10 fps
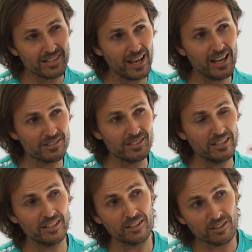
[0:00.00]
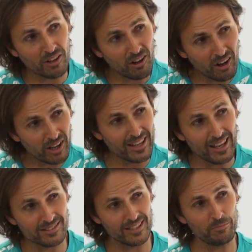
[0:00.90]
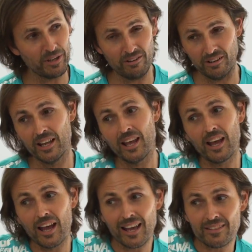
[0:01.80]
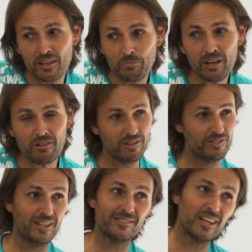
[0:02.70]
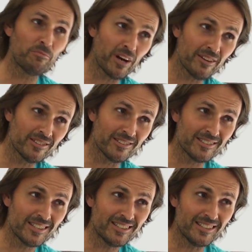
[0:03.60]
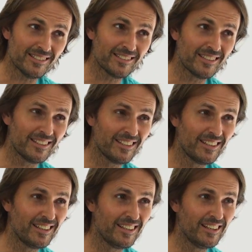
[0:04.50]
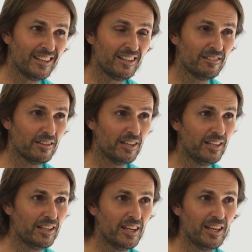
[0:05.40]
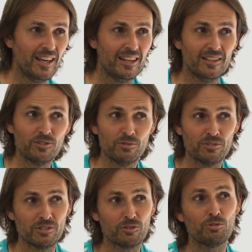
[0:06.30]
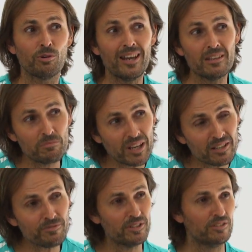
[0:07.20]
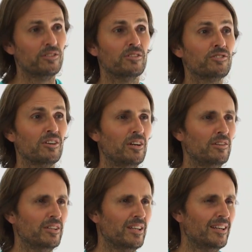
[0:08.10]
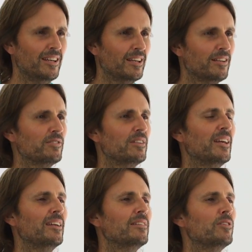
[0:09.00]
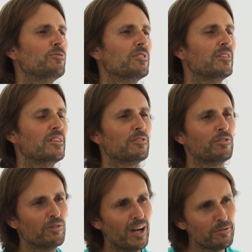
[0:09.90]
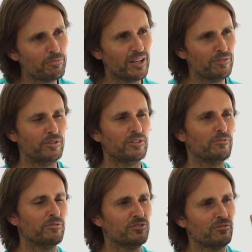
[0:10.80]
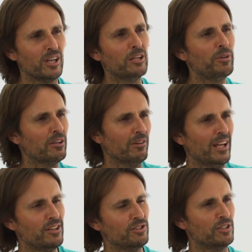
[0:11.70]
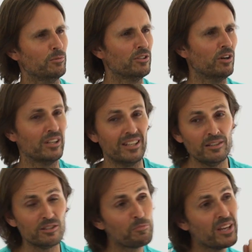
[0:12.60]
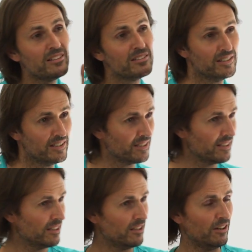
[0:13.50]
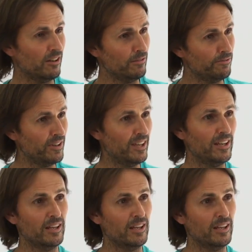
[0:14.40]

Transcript: start seeing God as their parent and their parents as their brothers and sisters, right? And this was a great benefit to the child, because it then gives it the great benefit of developing a relationship with God independent of